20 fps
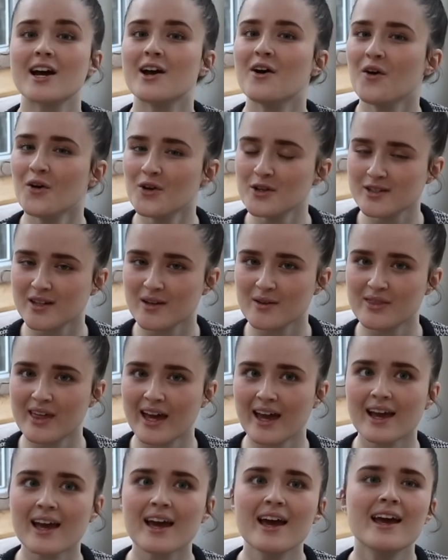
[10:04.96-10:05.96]
I also
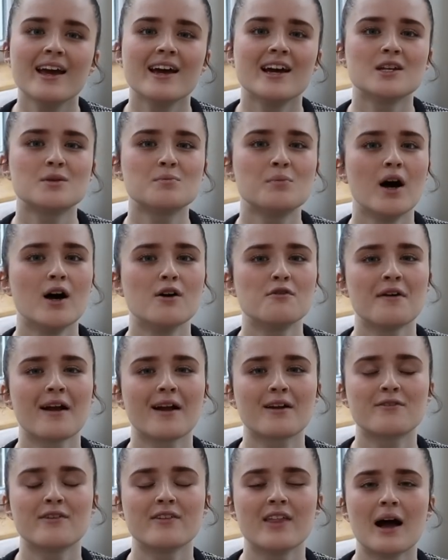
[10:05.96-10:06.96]
think is
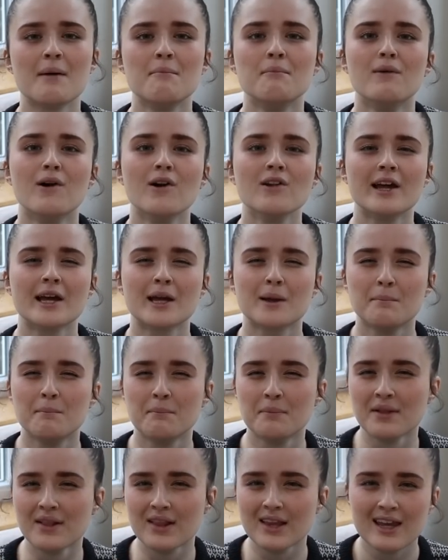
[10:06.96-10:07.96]
perfect for that more like
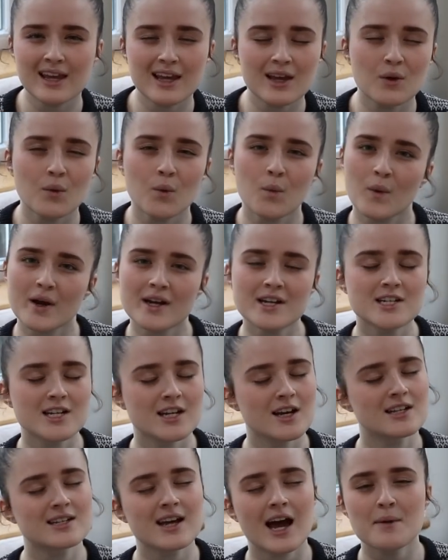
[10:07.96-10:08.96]
bleak
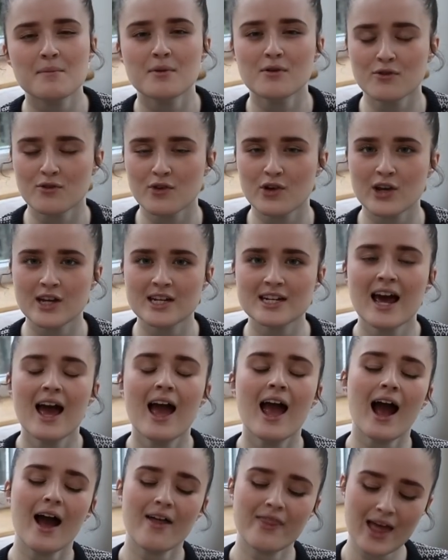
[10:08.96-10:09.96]
winter type of read,
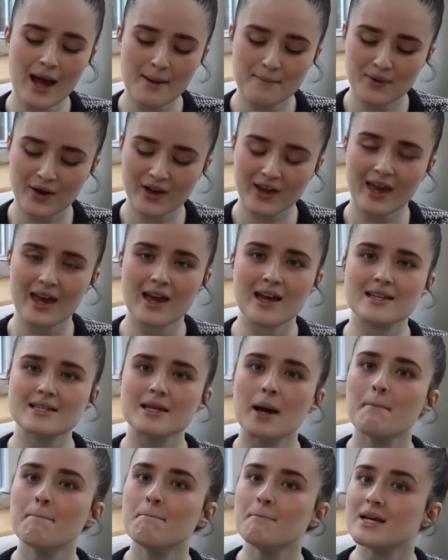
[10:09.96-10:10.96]
and that book
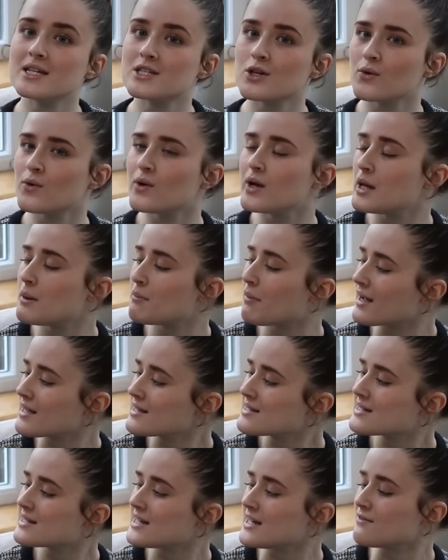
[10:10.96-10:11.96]
is Misery by
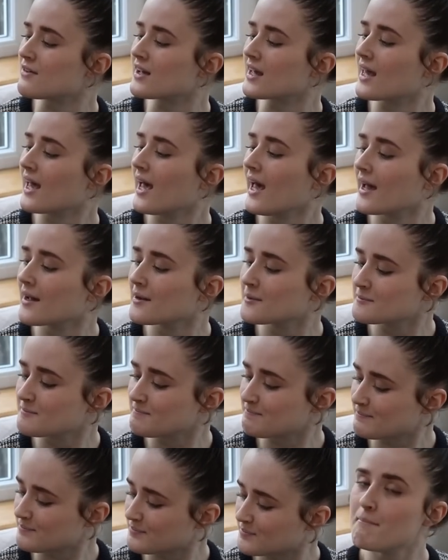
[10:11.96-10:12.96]
Stephen King.
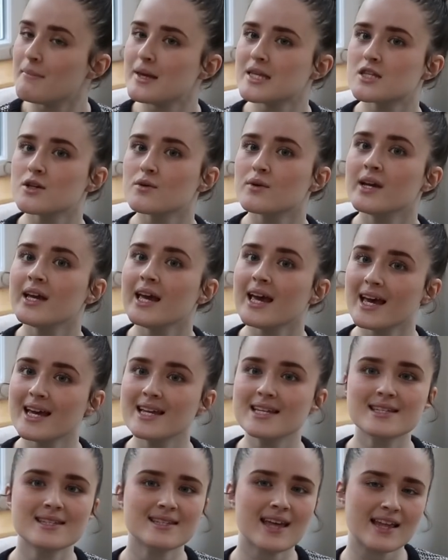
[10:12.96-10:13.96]
Misery
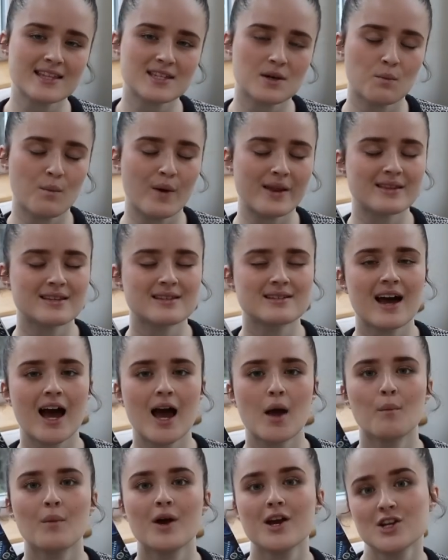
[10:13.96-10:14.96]
is set in
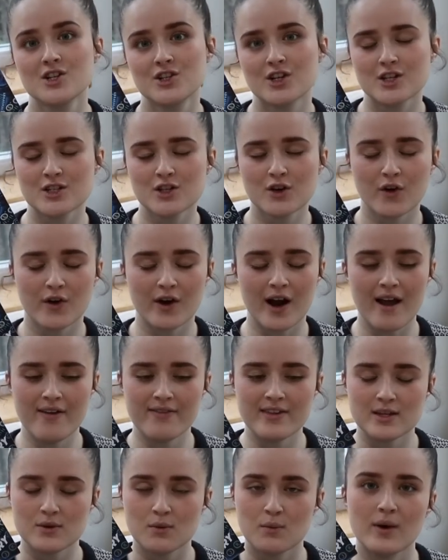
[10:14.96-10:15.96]
wintertime, which does create
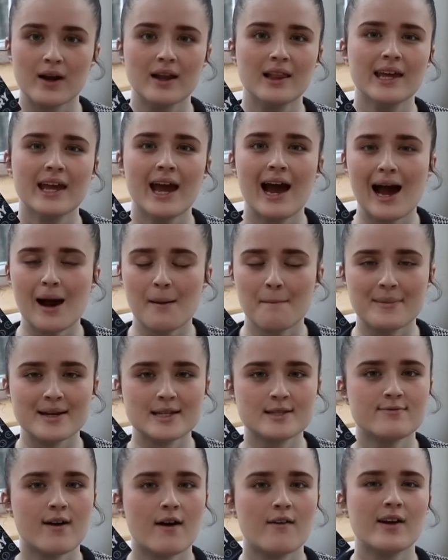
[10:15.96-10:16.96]
this really
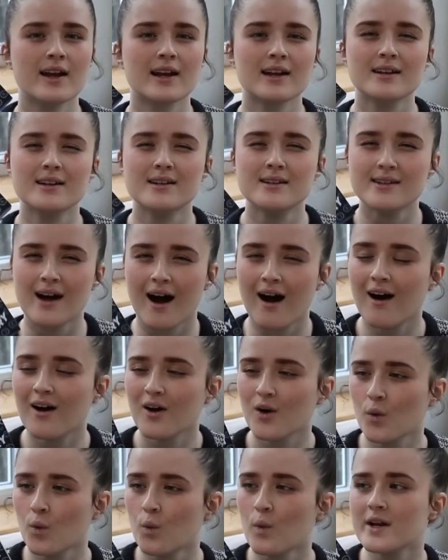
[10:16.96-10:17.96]
atmospheric,
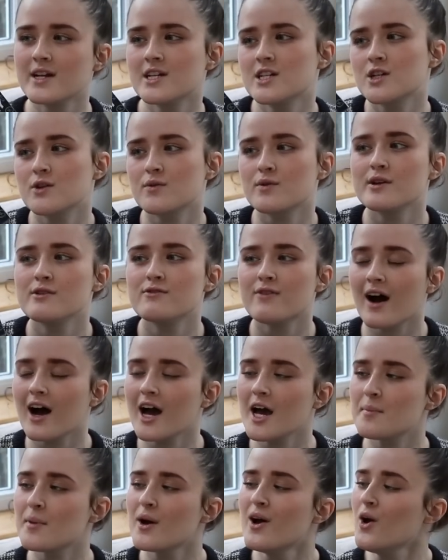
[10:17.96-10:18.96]
dark, wintry
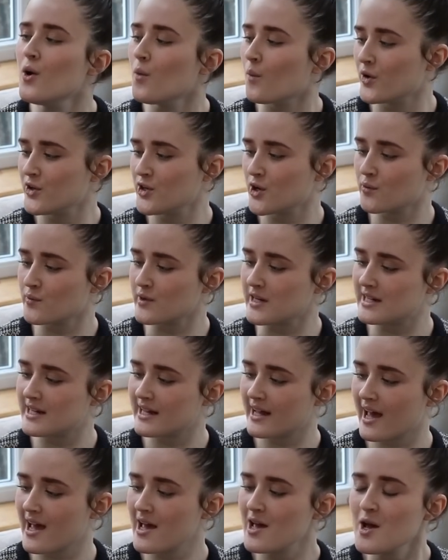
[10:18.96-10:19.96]
vibe when you're
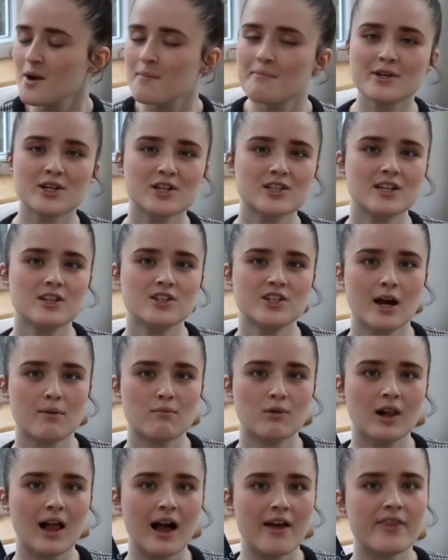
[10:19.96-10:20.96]
reading it. But just in
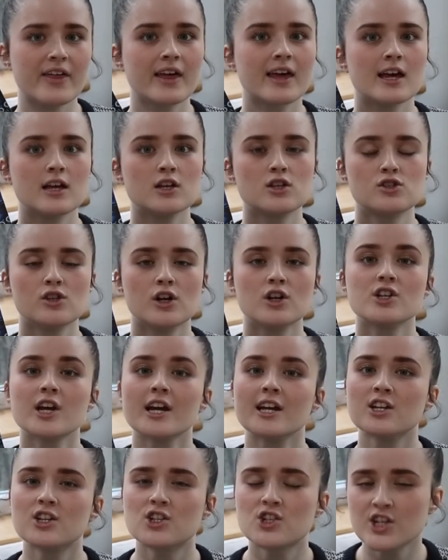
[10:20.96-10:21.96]
general, I think it is such
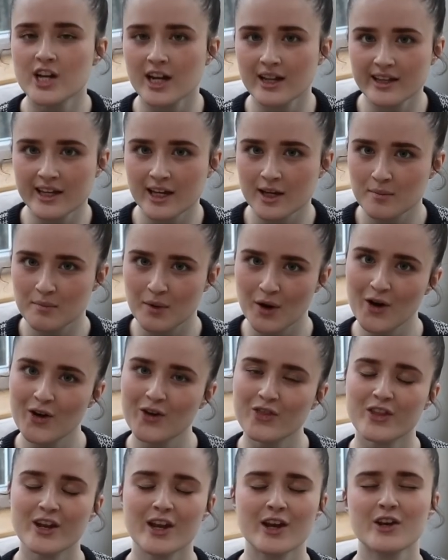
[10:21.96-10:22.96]
a chilling
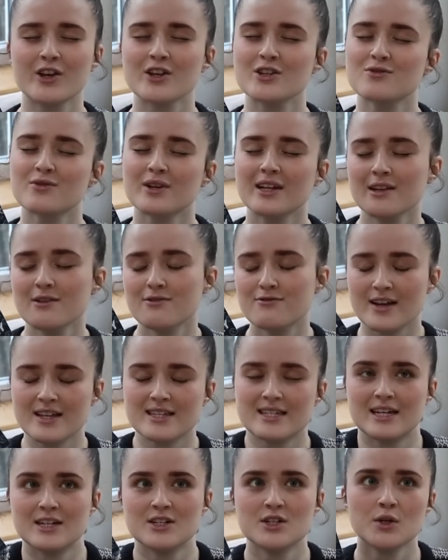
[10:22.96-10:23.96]
book that it does really
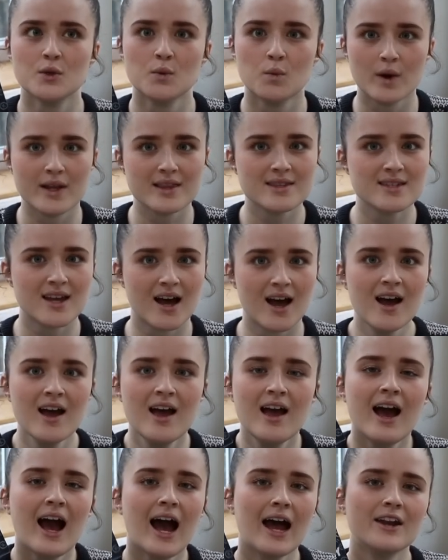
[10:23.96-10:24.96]
fit into winter.
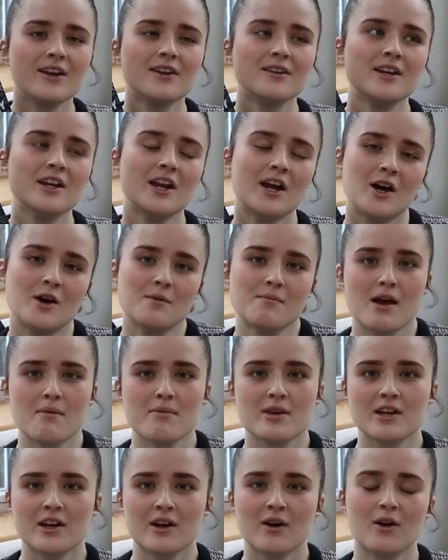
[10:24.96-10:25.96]
And you know, maybe
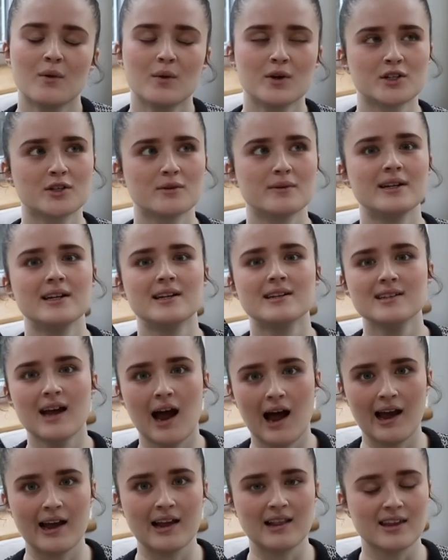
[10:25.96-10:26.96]
you don't want to read
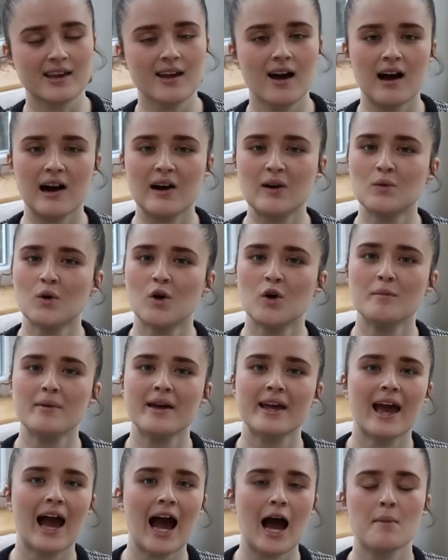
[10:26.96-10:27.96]
entirely
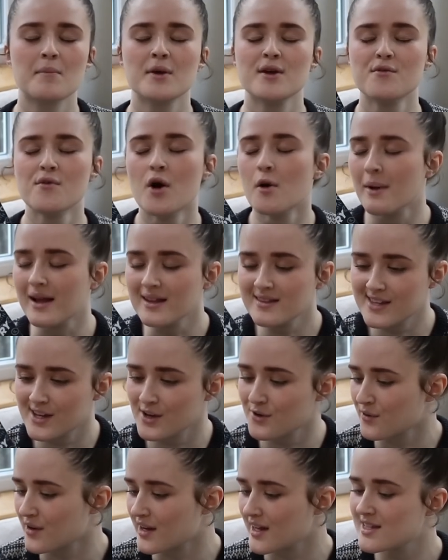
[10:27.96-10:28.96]
heartwarming, happy, romantic
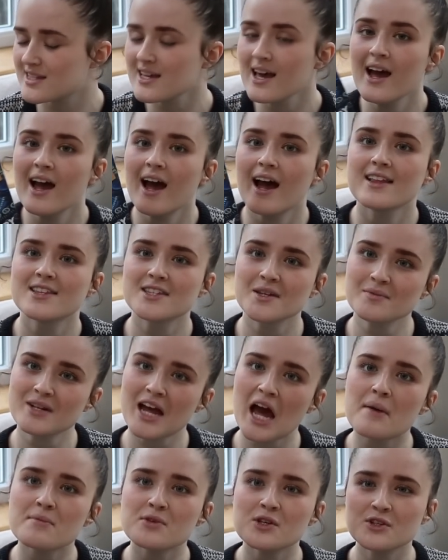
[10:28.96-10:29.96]
reads. And
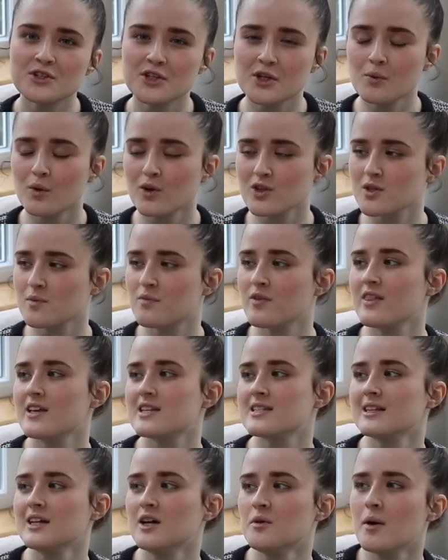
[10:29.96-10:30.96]
sometimes you do want something
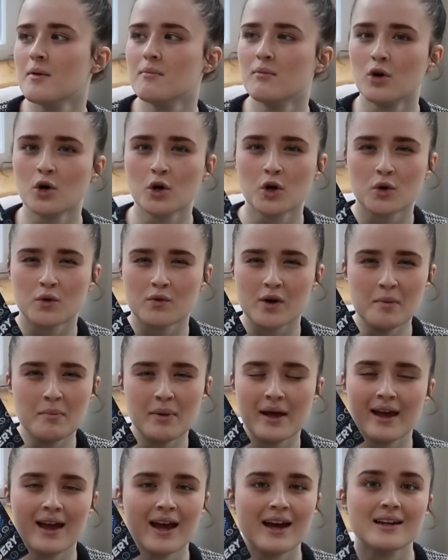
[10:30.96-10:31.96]
that's a little bit more
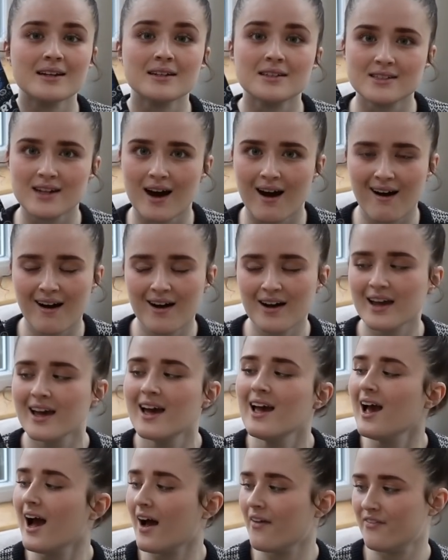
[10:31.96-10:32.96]
gripping and dark.
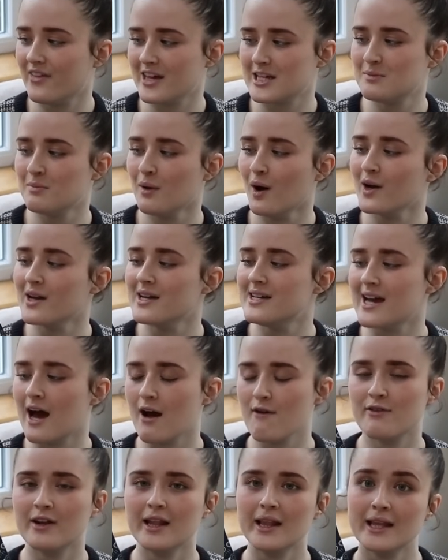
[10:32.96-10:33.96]
And this book
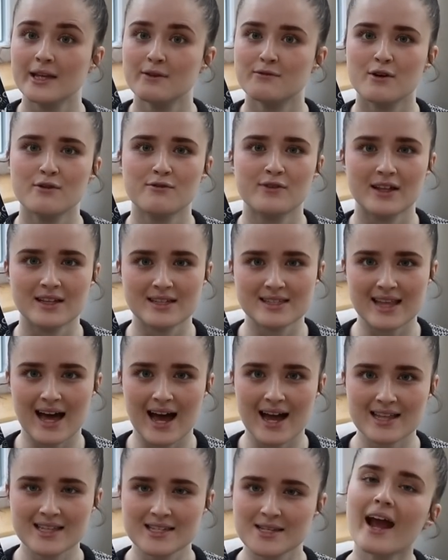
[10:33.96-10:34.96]
definitely fulfills
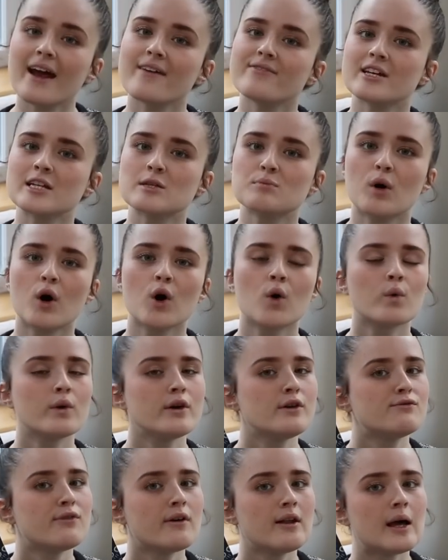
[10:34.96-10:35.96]
that. In this book, we
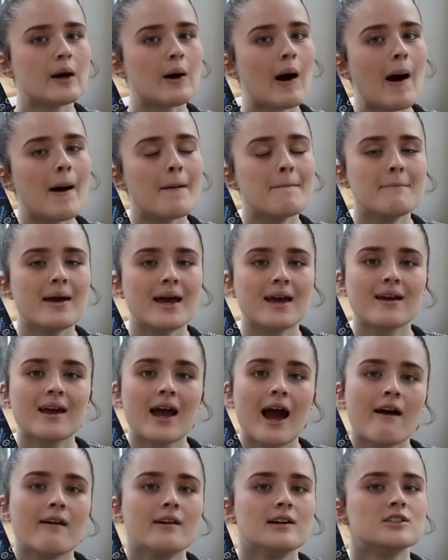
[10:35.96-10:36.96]
follow our main
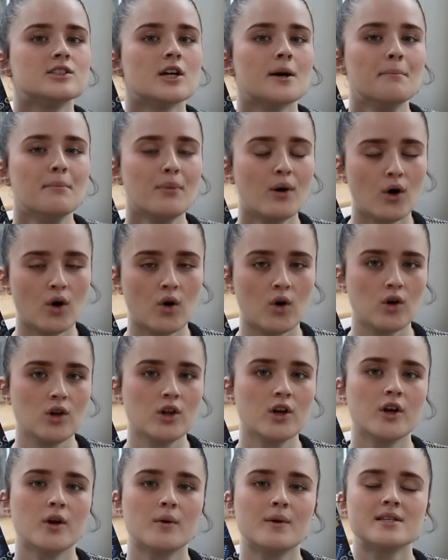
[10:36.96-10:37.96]
character, Paul,
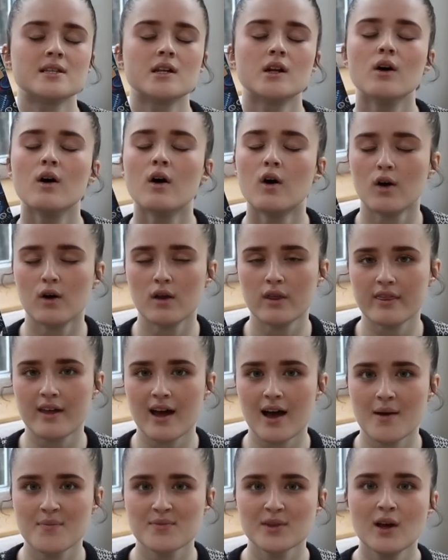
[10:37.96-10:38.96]
who is an
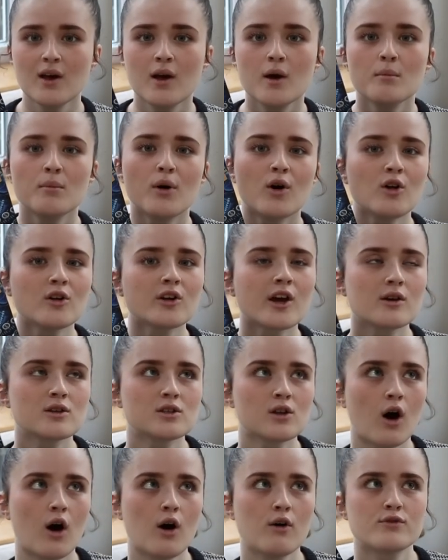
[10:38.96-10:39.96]
author. Paul goes
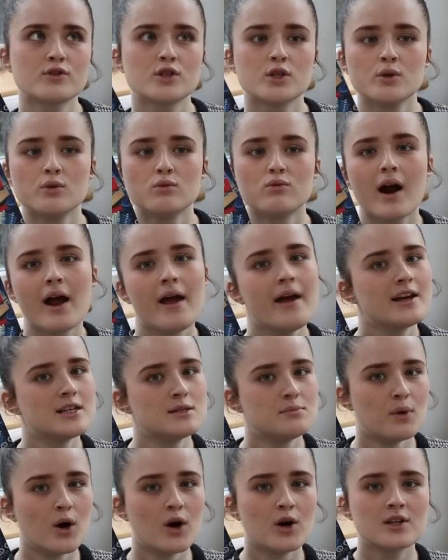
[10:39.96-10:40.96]
off to write
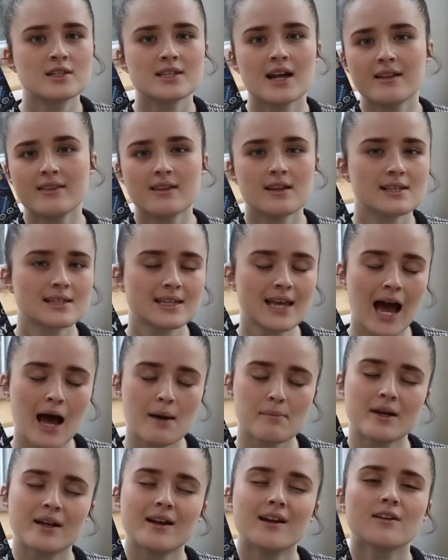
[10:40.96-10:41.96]
his books in this
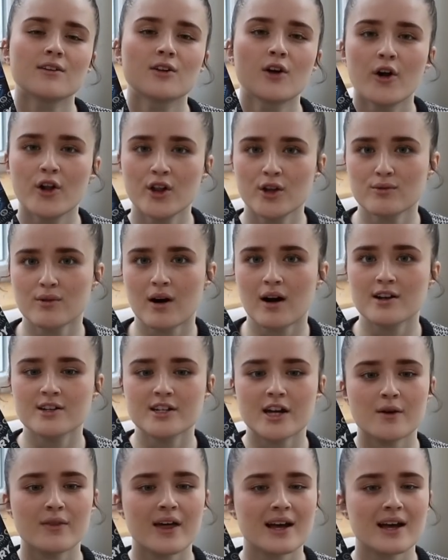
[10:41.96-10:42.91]
cabin in Colorado.